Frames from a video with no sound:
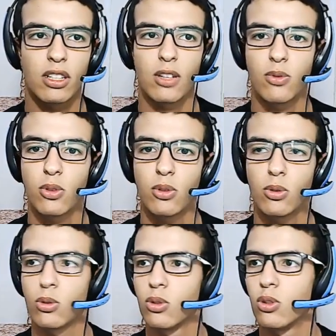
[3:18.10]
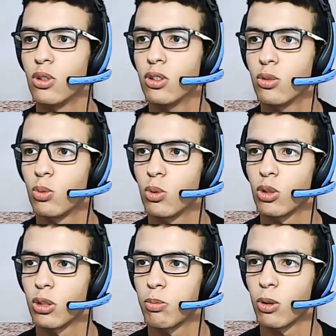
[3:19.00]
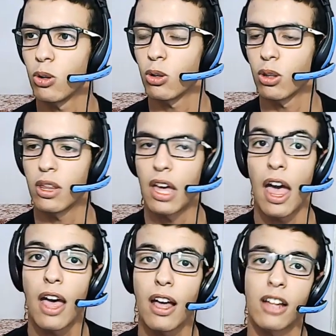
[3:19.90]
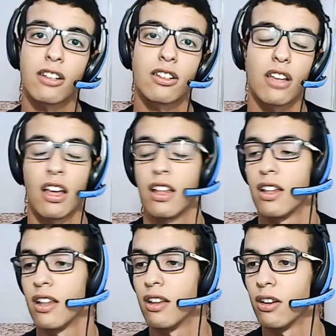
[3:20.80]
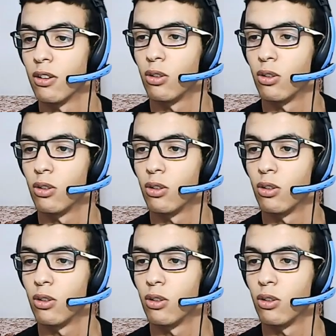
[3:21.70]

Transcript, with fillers: if you don't want to block the ads and uh,